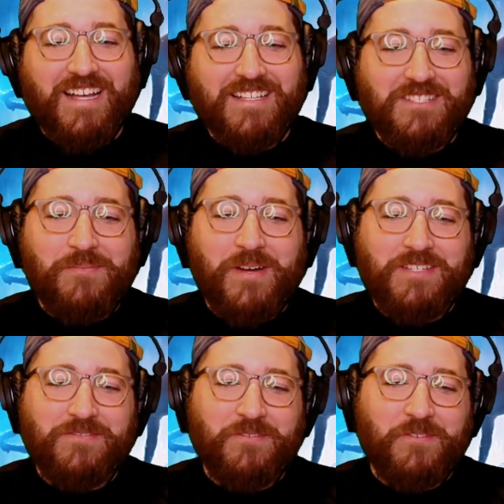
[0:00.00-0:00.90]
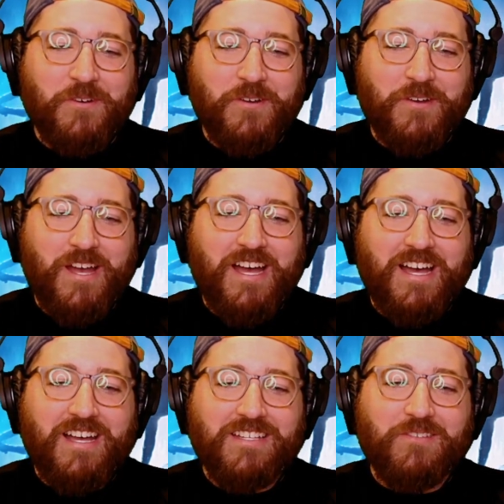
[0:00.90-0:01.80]
so much for
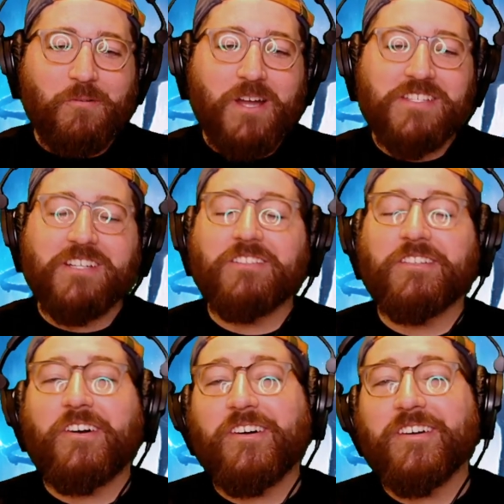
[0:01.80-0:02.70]
watching along,